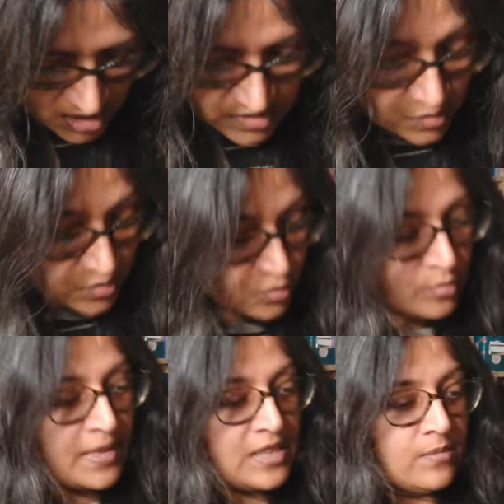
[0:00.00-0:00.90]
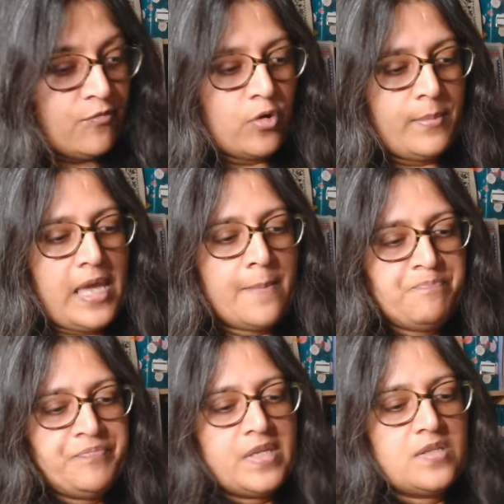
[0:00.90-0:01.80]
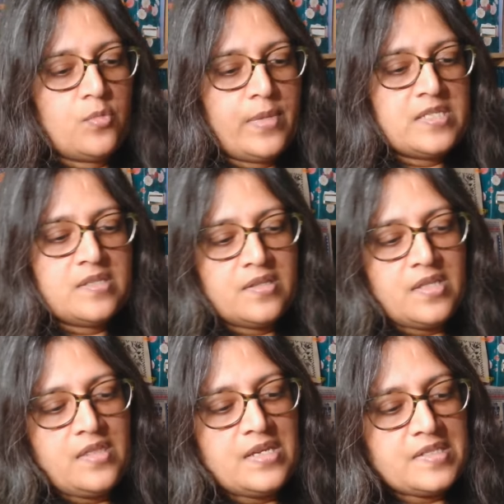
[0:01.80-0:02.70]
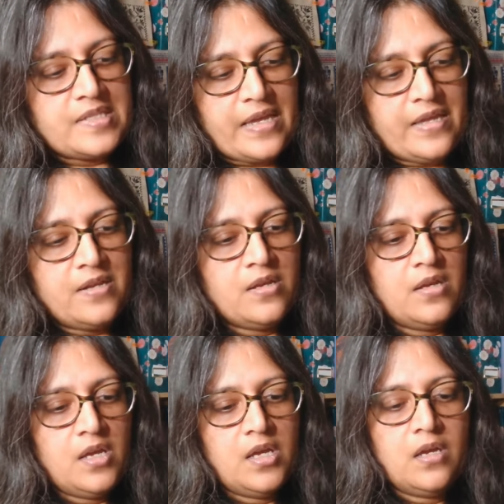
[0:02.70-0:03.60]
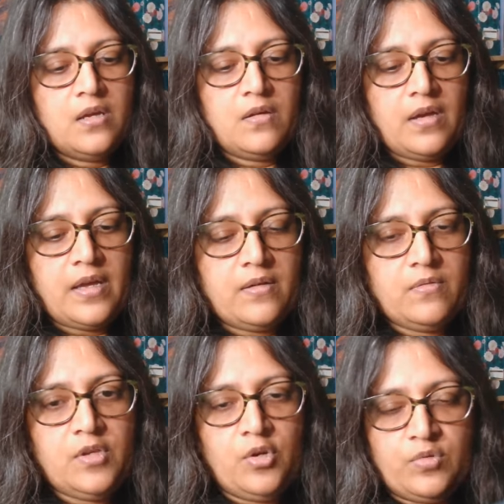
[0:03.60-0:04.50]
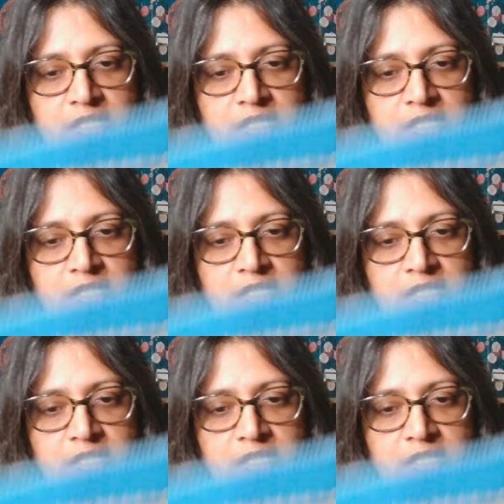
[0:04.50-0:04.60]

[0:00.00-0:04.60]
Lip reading: So the group made them for me. So basically they said, you know,